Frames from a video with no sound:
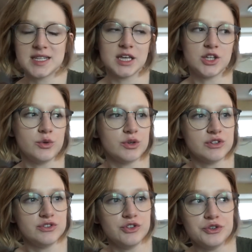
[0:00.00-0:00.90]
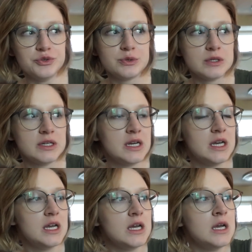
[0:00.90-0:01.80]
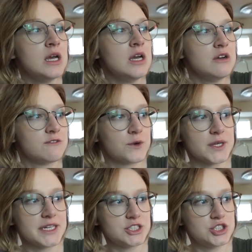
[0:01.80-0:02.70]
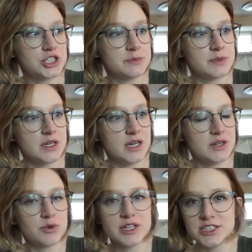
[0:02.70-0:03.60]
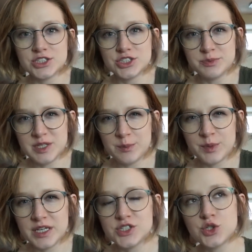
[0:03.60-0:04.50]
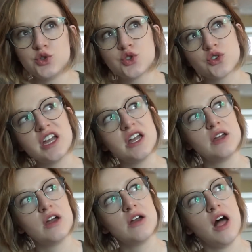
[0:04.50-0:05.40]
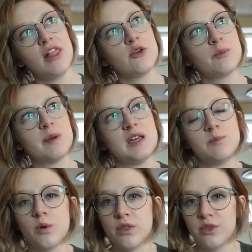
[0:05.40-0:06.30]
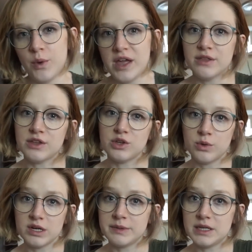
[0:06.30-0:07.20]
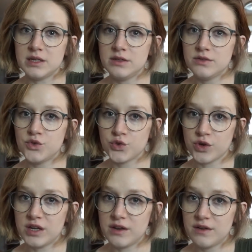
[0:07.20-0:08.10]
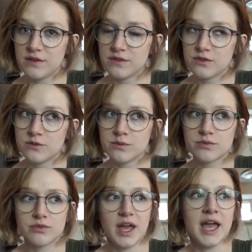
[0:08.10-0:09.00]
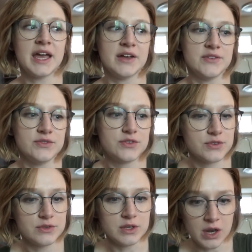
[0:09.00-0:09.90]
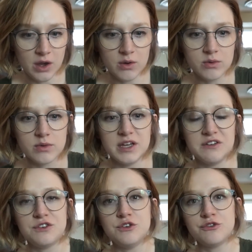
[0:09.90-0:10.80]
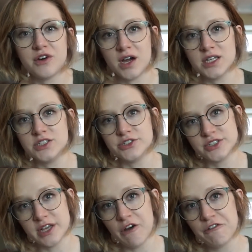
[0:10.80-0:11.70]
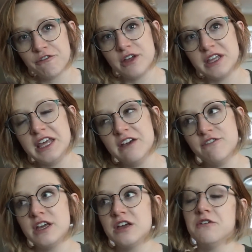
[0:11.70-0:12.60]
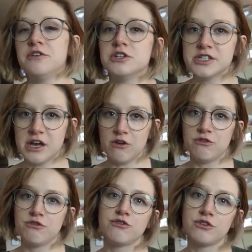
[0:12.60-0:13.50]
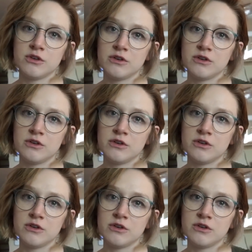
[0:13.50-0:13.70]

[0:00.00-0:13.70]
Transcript: thing that you could do for a relationship tip is to treat other people the way that you want to be treated. And, you know, if you find yourself giving of yourself